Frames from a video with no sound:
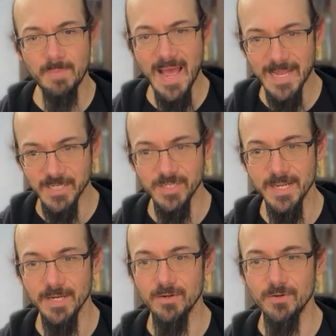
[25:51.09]

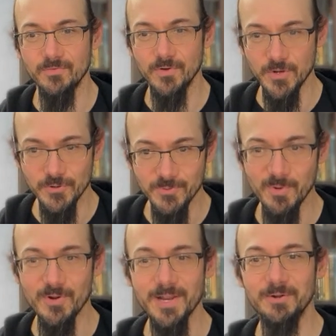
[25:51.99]
paginator for
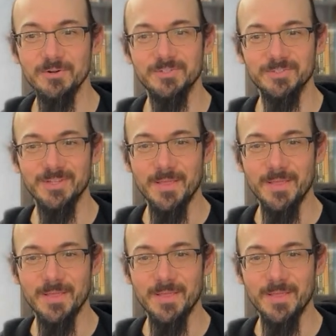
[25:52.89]
enumerators